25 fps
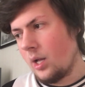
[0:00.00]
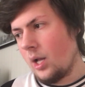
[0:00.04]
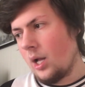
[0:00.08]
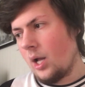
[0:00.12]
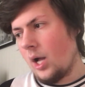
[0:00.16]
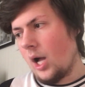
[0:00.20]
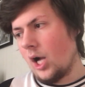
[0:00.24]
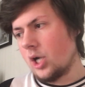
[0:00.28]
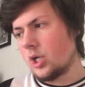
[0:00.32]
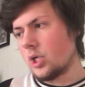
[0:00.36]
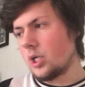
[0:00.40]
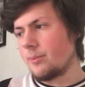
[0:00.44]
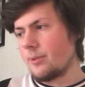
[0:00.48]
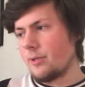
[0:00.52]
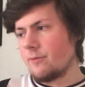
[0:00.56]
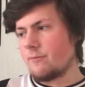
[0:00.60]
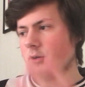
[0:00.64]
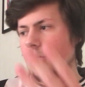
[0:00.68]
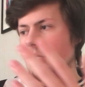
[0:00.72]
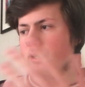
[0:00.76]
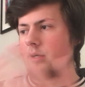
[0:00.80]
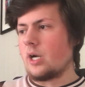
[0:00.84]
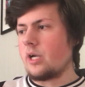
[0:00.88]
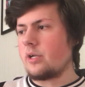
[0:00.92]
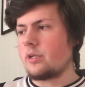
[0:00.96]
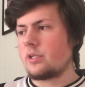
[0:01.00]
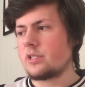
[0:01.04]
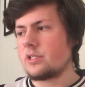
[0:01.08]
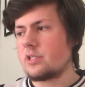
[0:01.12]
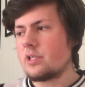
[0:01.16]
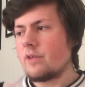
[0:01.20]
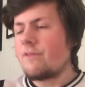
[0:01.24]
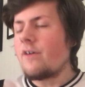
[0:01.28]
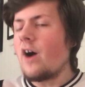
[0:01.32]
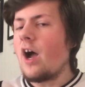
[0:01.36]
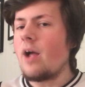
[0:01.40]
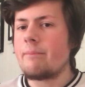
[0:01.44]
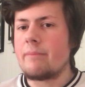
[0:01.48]
I'm going to be real, right? The
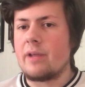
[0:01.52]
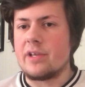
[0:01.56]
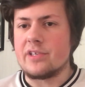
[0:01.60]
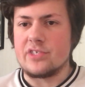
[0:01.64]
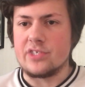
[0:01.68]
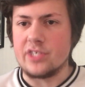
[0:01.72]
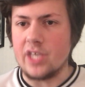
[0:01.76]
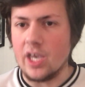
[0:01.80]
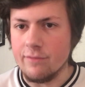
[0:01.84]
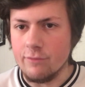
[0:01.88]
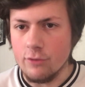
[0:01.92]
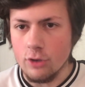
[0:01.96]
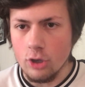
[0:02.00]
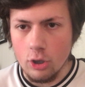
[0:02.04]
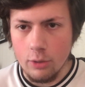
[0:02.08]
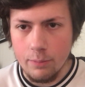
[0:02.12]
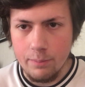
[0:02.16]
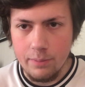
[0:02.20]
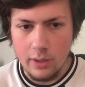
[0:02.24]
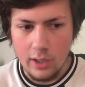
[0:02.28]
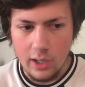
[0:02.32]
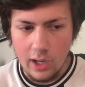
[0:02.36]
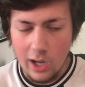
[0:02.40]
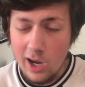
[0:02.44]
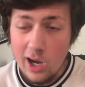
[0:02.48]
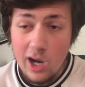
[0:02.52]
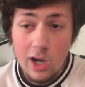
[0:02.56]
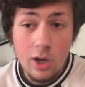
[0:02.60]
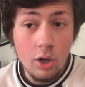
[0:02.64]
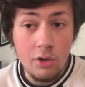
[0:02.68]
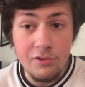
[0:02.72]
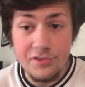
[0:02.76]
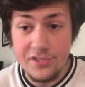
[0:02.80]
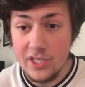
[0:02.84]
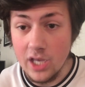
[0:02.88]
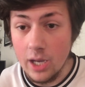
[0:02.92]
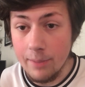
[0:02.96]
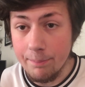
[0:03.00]
fan base has given up. I
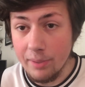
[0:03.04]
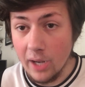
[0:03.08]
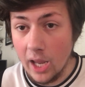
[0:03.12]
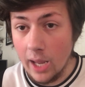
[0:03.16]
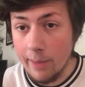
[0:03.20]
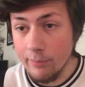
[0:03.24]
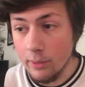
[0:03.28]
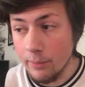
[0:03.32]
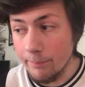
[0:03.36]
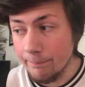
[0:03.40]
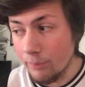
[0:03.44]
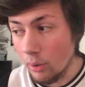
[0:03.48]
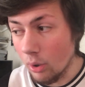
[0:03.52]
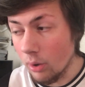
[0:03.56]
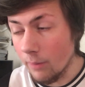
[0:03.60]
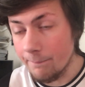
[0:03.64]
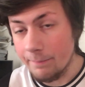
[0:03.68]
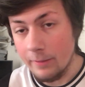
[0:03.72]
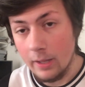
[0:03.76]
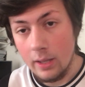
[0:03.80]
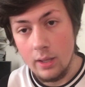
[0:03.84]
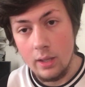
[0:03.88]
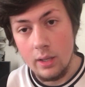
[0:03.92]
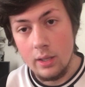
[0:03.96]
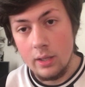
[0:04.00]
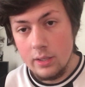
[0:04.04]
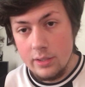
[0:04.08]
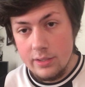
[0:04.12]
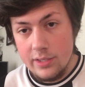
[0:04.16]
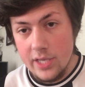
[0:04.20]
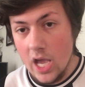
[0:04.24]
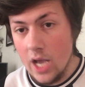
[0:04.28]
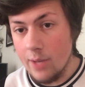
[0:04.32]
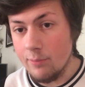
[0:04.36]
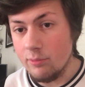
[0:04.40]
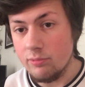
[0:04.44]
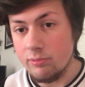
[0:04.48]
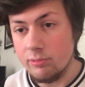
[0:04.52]
can't say I blame them, but
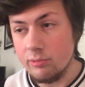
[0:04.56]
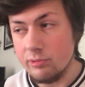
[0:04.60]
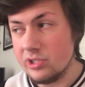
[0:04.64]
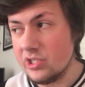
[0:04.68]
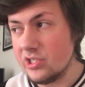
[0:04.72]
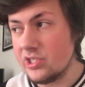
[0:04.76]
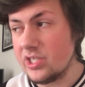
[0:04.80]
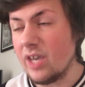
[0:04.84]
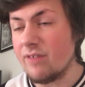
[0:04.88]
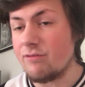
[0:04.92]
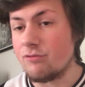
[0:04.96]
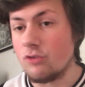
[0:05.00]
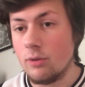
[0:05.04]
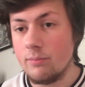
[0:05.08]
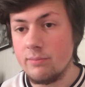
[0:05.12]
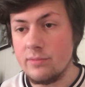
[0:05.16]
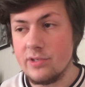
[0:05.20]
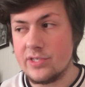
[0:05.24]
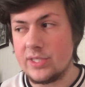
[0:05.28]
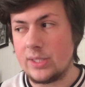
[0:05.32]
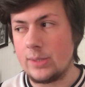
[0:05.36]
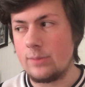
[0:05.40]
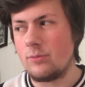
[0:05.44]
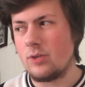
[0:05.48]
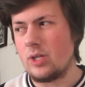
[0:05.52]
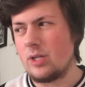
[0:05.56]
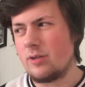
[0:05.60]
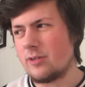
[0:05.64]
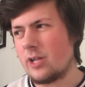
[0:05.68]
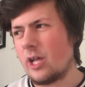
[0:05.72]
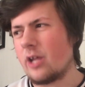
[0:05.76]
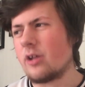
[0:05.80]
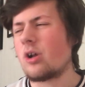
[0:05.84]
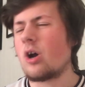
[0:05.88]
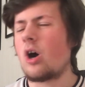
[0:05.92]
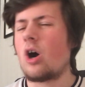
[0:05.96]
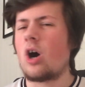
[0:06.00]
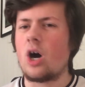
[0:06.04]
yeah, we're just giving up. The team really
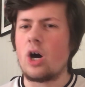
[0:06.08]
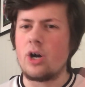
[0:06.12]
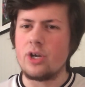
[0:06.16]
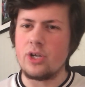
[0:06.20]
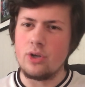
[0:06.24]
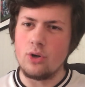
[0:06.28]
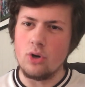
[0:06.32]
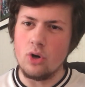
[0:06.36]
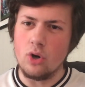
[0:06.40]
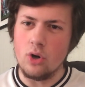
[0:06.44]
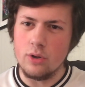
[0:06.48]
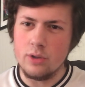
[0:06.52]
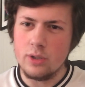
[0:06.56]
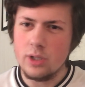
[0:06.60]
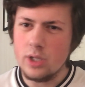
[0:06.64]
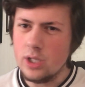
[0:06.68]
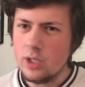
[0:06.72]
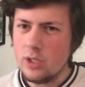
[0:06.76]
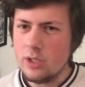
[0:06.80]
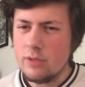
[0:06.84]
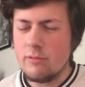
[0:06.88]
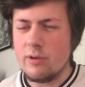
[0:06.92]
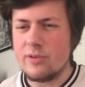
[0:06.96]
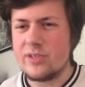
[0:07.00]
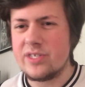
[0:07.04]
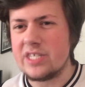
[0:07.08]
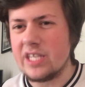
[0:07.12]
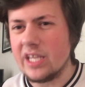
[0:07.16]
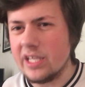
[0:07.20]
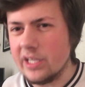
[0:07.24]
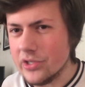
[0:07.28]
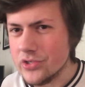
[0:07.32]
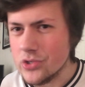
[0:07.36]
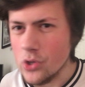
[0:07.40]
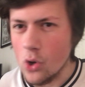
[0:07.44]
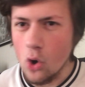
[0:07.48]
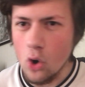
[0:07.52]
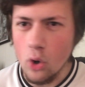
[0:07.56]
like, we've seen
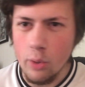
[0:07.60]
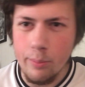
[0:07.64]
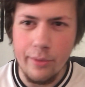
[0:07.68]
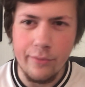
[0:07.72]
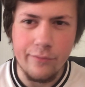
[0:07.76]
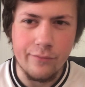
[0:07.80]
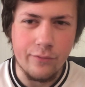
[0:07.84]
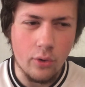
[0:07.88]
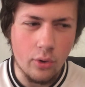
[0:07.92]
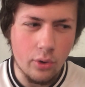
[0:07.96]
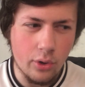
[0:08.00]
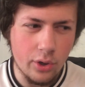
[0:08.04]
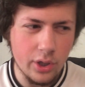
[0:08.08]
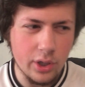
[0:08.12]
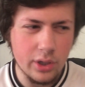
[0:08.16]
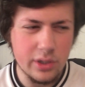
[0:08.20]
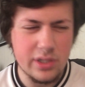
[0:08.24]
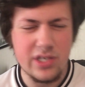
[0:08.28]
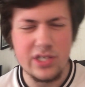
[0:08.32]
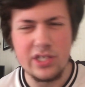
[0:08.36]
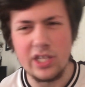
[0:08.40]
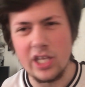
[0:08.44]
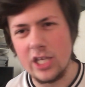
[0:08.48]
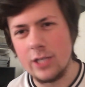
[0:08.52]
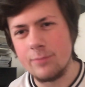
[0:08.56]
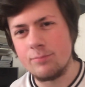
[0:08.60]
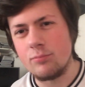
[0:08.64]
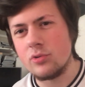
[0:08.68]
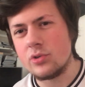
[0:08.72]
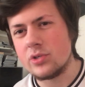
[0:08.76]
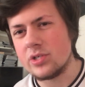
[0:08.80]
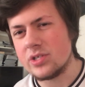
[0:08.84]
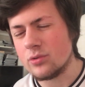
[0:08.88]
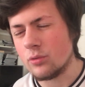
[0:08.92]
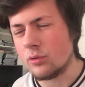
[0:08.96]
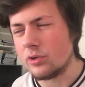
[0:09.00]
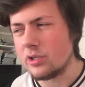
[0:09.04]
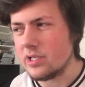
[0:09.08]
this all before. Steve Bruce
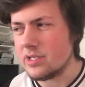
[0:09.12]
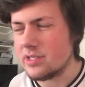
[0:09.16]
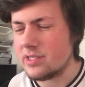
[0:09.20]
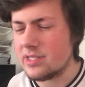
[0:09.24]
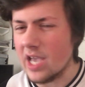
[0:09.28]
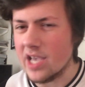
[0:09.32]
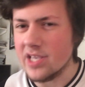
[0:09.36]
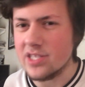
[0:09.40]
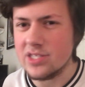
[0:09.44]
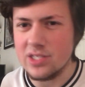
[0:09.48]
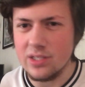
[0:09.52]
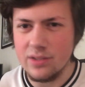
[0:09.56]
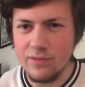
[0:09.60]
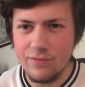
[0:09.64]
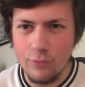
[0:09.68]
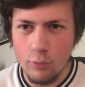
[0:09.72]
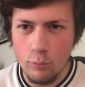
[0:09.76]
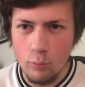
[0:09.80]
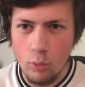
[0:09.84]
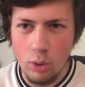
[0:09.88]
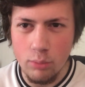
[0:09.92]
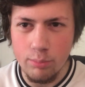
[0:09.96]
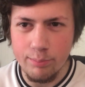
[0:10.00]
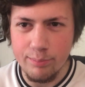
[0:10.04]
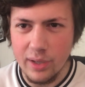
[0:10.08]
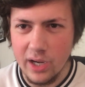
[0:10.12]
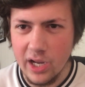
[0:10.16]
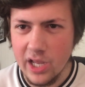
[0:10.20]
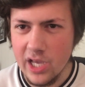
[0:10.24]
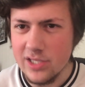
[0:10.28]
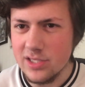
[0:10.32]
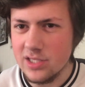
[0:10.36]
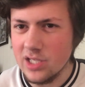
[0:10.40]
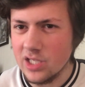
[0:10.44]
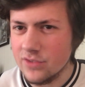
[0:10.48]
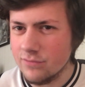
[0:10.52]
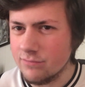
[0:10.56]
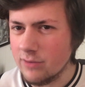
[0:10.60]
is only destined for one place,
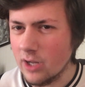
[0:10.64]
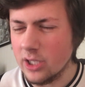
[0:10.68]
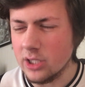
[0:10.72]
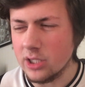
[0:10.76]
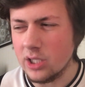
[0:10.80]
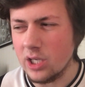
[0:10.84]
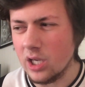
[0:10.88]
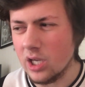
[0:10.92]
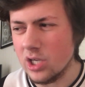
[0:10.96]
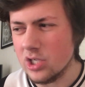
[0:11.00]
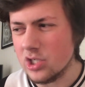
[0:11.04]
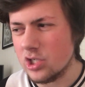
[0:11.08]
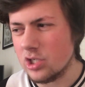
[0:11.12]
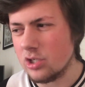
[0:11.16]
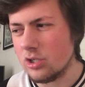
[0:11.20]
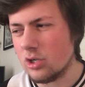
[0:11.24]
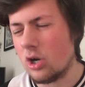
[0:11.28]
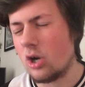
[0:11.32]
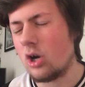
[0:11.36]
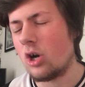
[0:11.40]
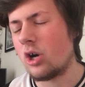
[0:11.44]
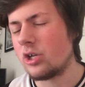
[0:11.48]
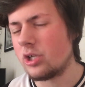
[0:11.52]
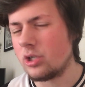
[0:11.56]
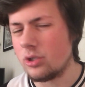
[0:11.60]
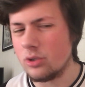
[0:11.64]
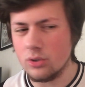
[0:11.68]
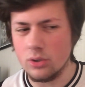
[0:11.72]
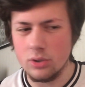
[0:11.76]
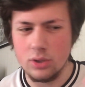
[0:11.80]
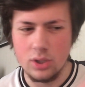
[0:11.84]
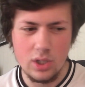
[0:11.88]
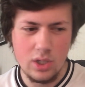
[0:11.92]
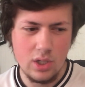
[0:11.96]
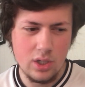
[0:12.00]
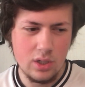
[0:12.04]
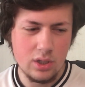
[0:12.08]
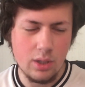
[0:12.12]
and that's relegation. The
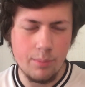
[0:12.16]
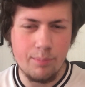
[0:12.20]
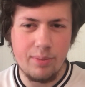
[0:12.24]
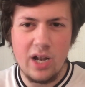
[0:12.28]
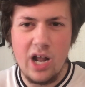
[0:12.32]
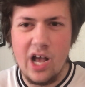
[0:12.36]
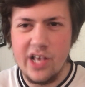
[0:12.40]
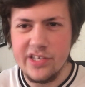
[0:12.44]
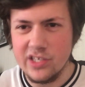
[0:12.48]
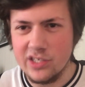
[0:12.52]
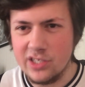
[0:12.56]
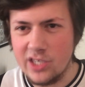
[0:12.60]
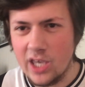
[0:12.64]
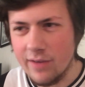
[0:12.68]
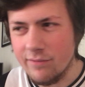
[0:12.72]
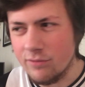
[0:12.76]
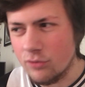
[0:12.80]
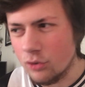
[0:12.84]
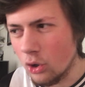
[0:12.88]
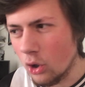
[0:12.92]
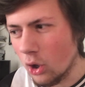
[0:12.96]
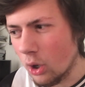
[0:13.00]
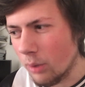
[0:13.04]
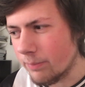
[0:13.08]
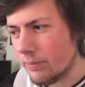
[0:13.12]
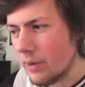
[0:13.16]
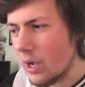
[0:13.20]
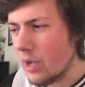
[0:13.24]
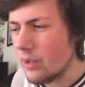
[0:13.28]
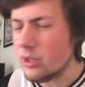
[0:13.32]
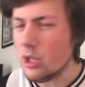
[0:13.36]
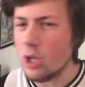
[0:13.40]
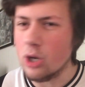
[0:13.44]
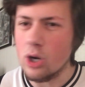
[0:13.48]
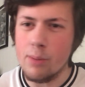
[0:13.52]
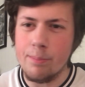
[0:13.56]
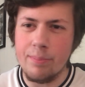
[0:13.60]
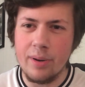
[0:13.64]
players are giving up.
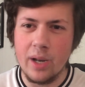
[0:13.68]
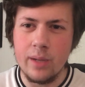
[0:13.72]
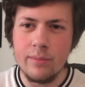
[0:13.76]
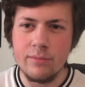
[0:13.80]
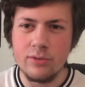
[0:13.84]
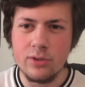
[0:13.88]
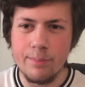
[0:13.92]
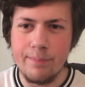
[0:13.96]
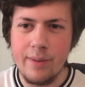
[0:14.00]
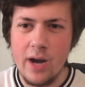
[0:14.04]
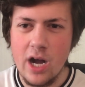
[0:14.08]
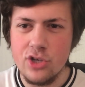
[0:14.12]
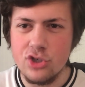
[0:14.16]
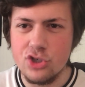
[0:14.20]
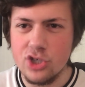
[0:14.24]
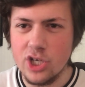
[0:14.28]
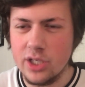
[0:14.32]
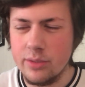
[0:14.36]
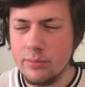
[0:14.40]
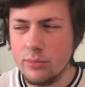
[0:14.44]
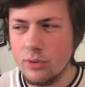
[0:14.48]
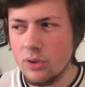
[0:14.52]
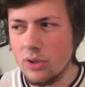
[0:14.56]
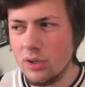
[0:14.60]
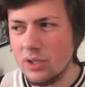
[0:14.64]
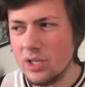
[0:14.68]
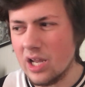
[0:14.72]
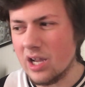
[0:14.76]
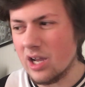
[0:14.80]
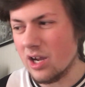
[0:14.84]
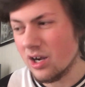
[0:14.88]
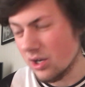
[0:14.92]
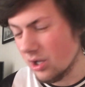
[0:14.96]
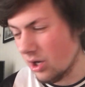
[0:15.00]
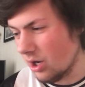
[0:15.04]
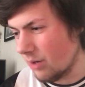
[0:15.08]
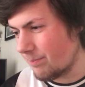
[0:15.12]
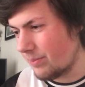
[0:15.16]
They're not playing for the badge anymore. Like, a
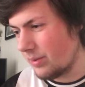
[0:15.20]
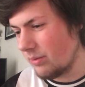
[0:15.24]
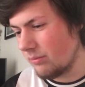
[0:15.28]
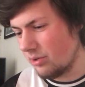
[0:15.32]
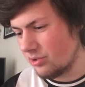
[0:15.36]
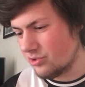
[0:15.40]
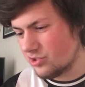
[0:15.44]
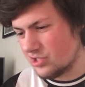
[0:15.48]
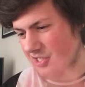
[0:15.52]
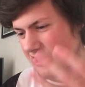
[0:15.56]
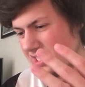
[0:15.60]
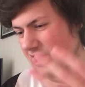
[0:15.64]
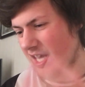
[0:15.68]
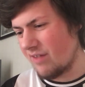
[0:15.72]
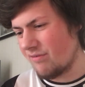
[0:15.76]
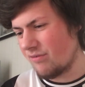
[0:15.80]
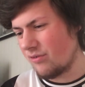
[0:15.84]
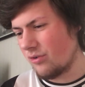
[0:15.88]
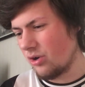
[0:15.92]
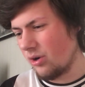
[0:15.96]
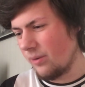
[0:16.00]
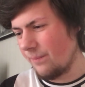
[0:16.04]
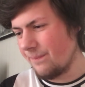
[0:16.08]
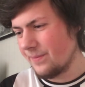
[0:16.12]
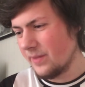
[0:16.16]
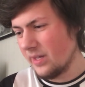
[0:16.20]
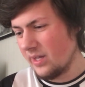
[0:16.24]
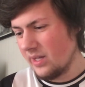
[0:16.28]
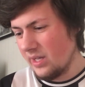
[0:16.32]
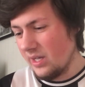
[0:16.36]
lot of people are just giving up.